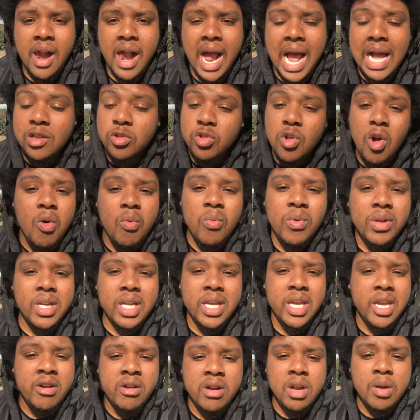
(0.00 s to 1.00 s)
I don't want to
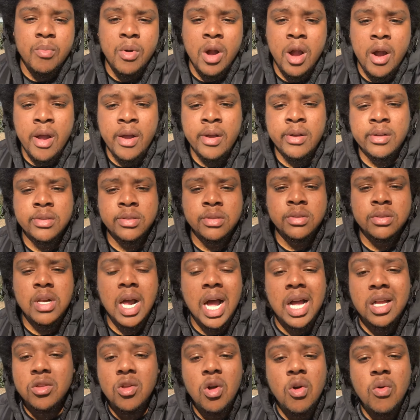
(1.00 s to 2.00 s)
hear it, bro.
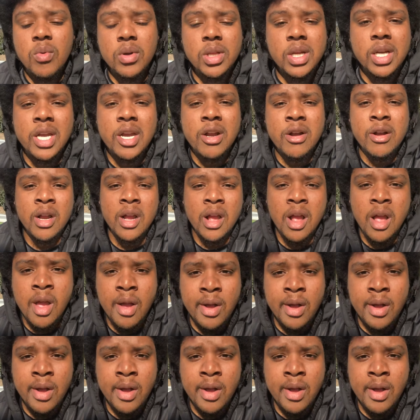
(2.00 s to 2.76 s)
I don't want to hear it.